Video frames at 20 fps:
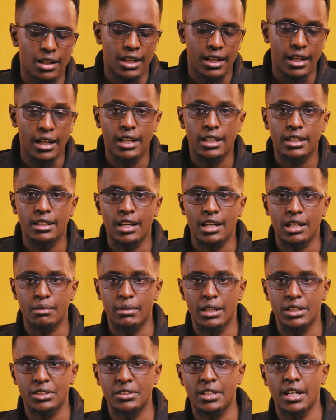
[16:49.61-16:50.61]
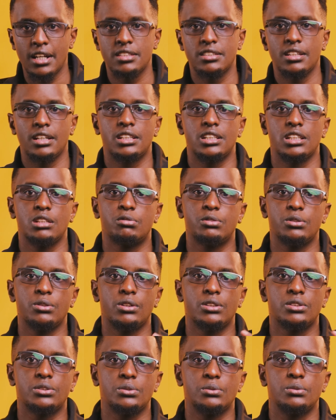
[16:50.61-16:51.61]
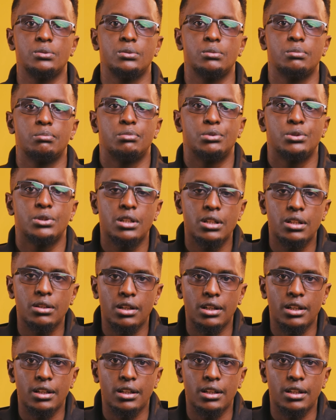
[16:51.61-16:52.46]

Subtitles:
Again, I remind you guys that if you want to book